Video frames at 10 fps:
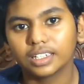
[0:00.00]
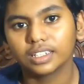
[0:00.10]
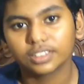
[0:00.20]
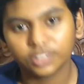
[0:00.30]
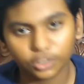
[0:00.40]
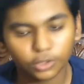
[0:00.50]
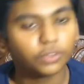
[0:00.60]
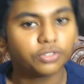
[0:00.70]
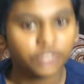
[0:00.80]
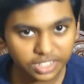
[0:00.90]
So
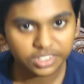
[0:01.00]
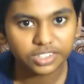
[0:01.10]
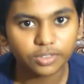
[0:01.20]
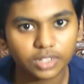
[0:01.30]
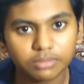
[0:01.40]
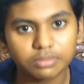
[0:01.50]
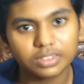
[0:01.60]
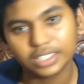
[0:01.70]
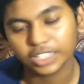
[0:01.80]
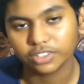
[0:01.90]
for Instagram,
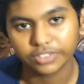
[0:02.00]
this is actually